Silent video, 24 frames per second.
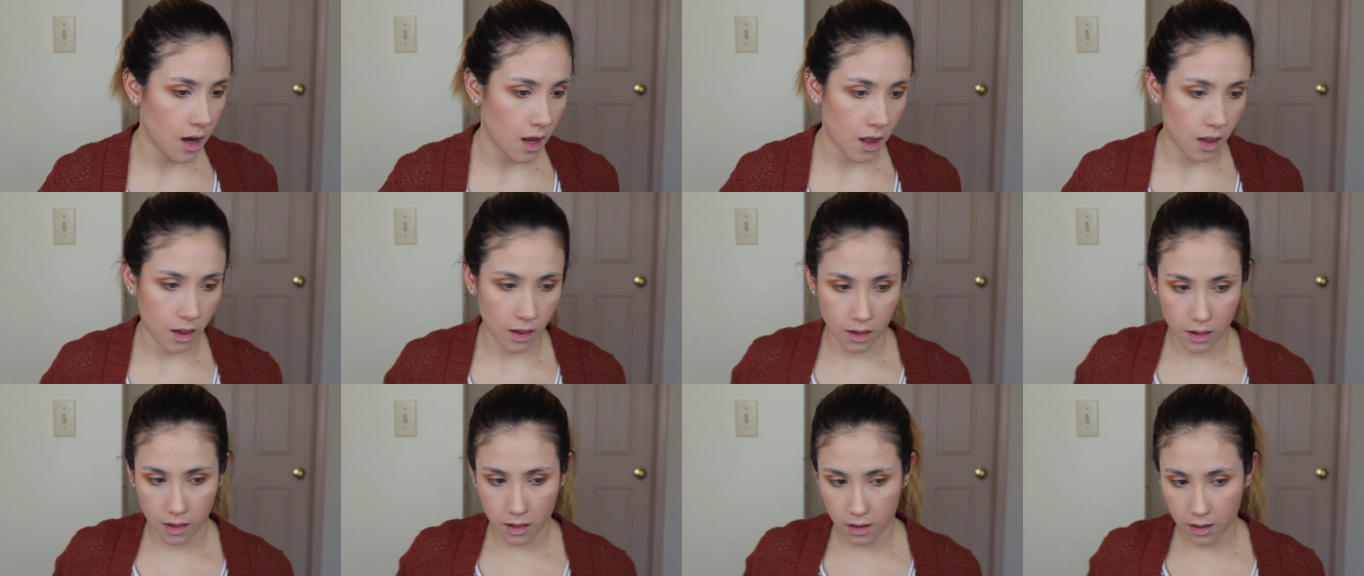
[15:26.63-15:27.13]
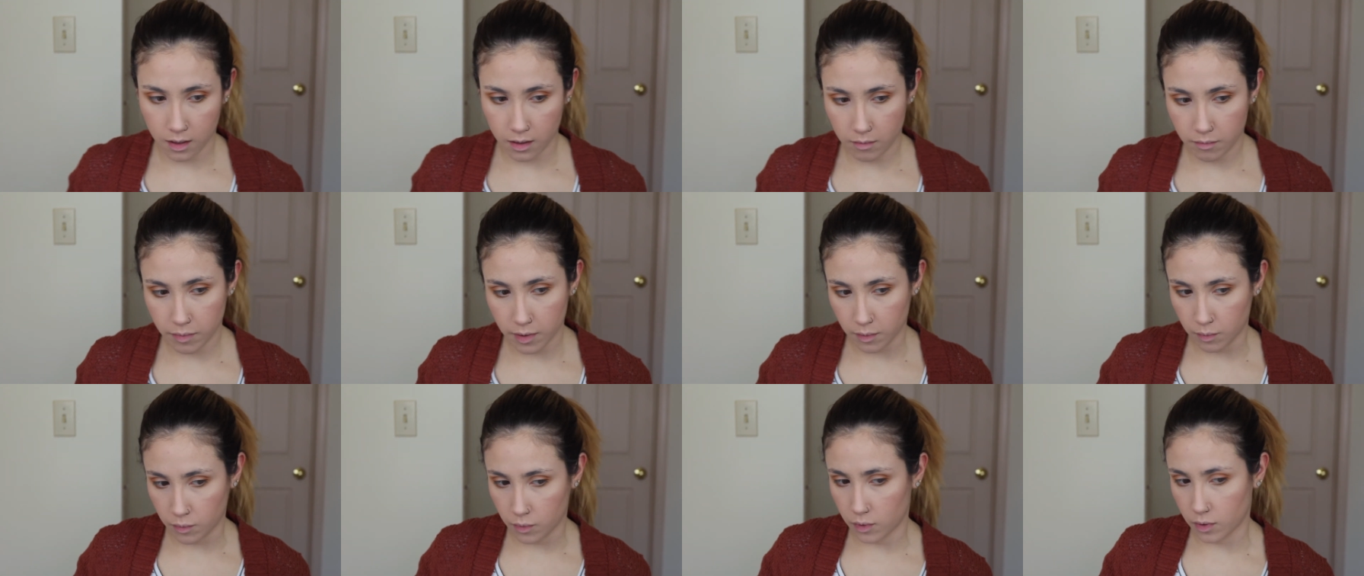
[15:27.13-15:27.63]
a little
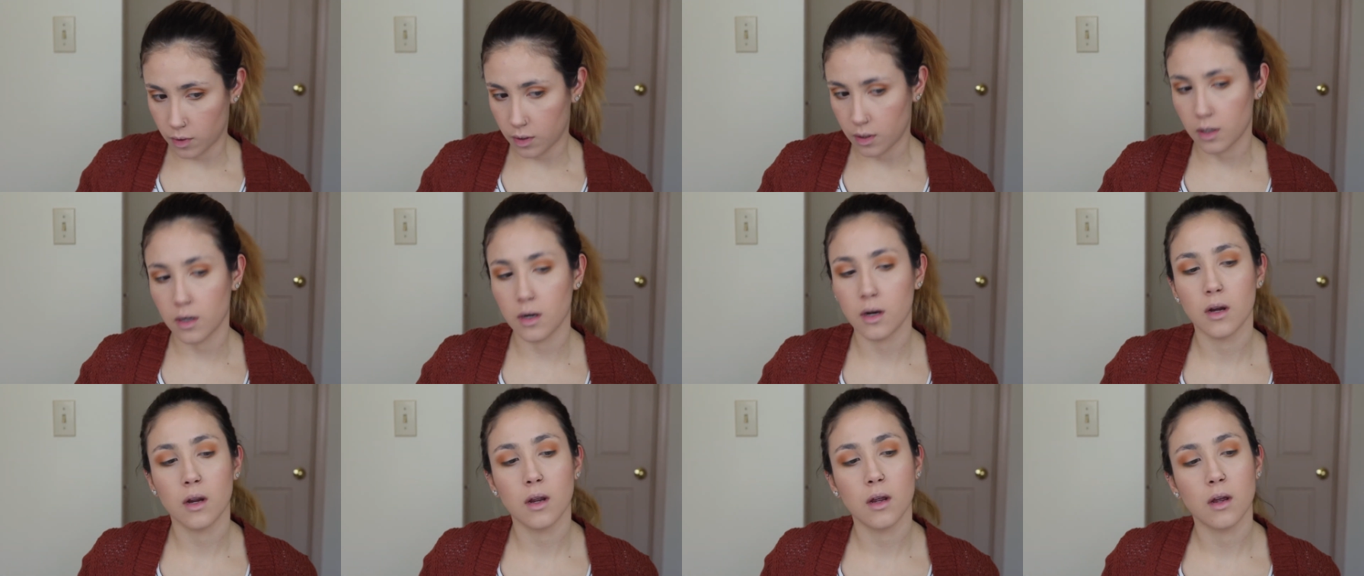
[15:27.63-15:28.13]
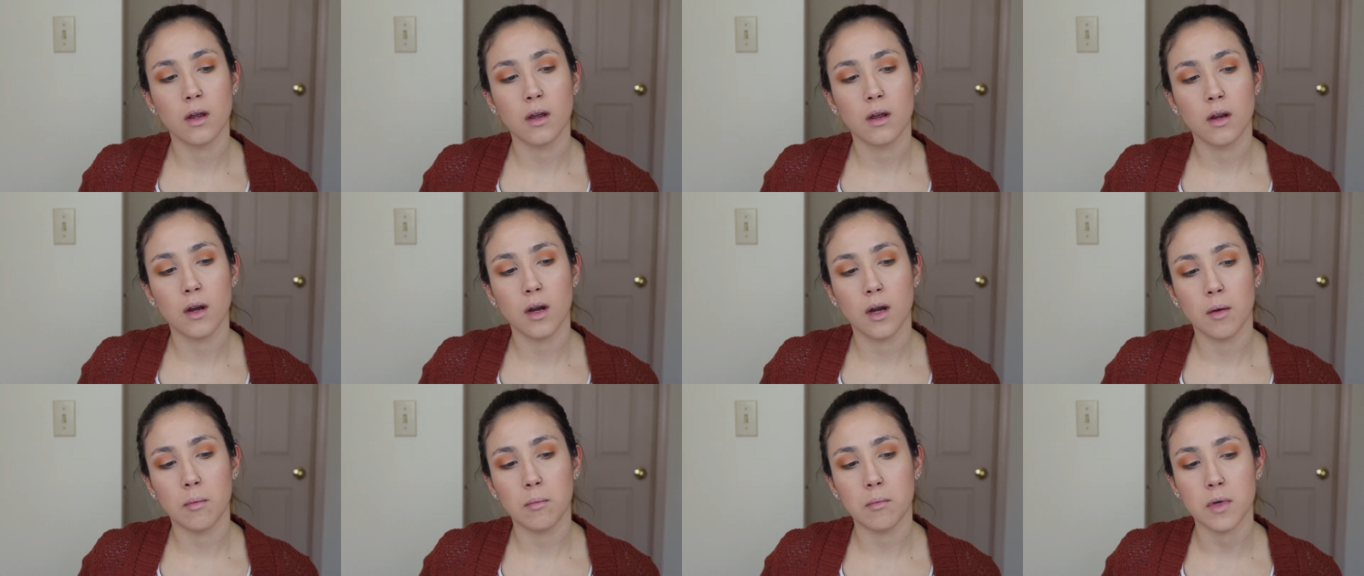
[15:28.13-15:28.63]
bit more
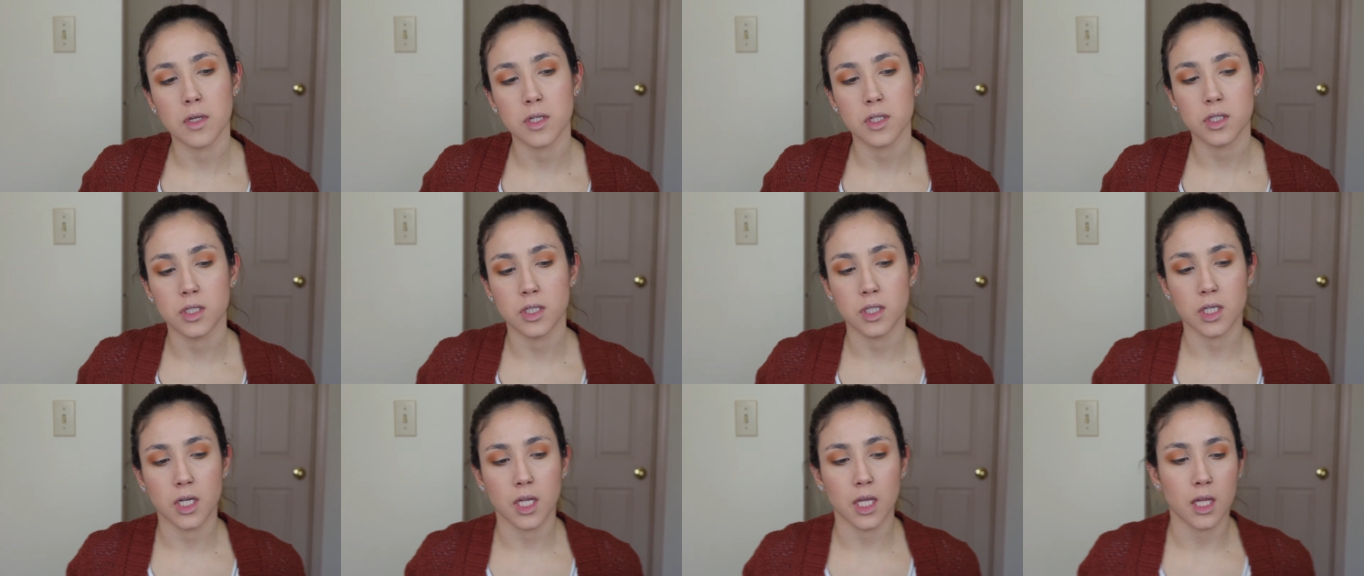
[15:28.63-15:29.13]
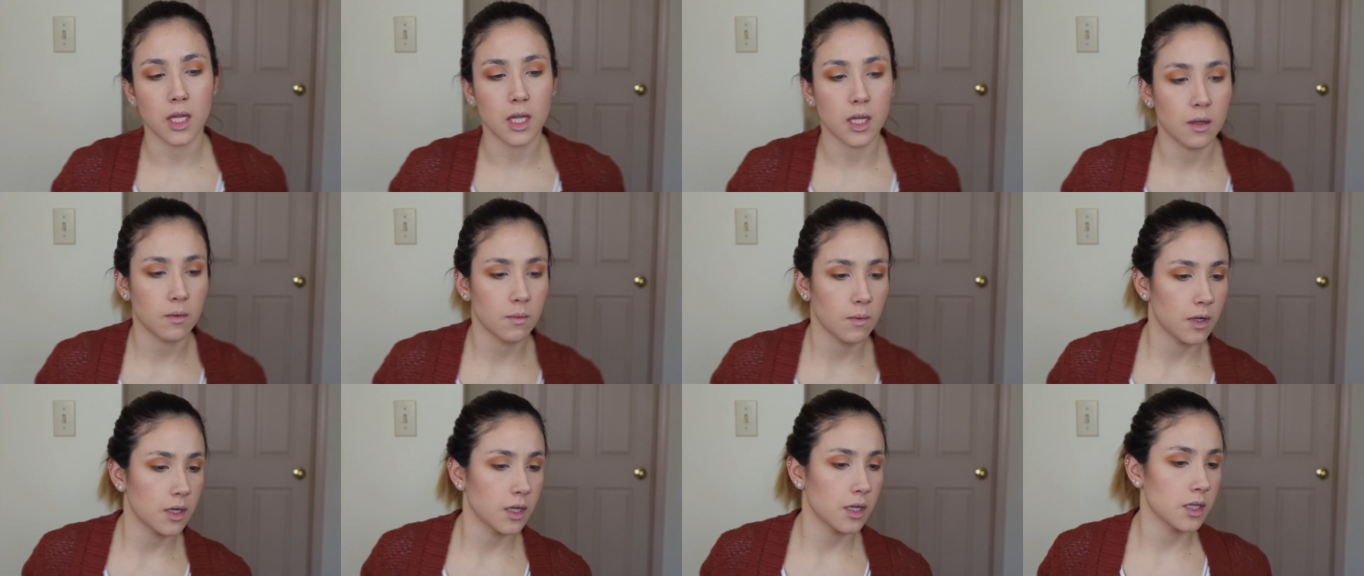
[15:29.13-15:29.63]
mustardy
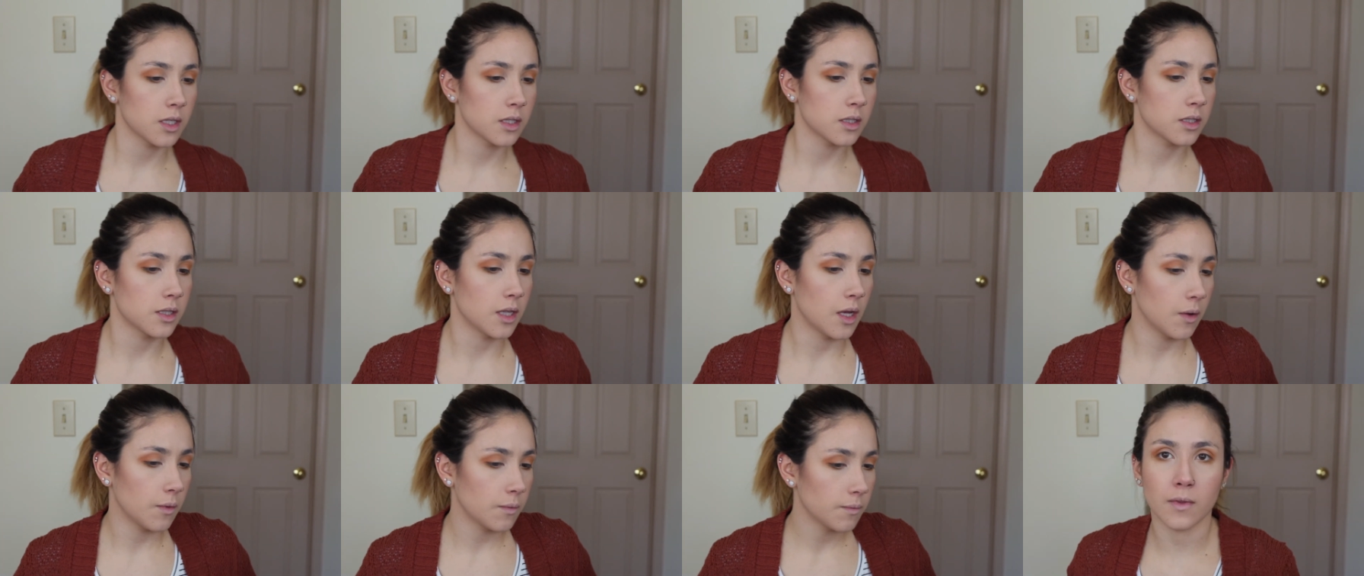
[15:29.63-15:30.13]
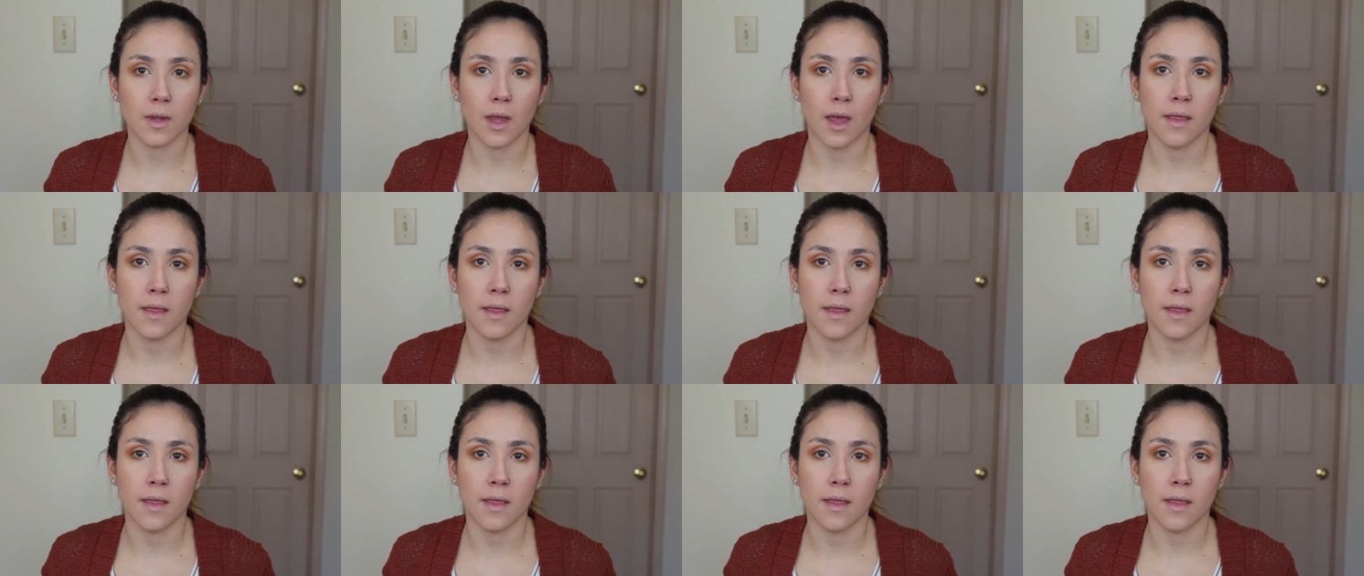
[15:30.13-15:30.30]
than what it is now.